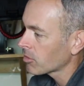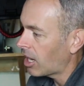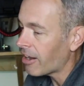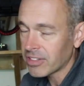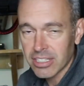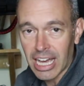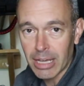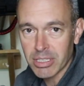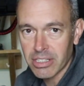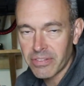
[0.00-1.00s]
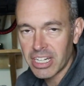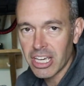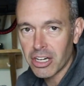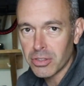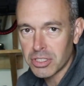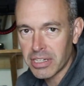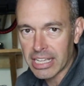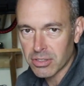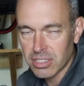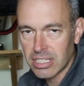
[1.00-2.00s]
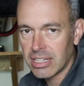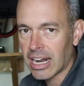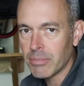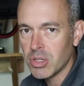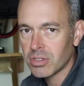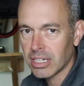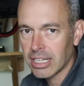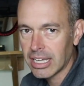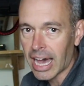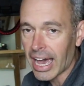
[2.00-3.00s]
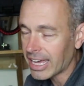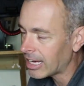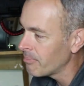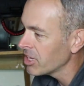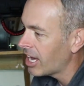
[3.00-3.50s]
Oftentimes in the videos, you guys will see that I'm using Gaia.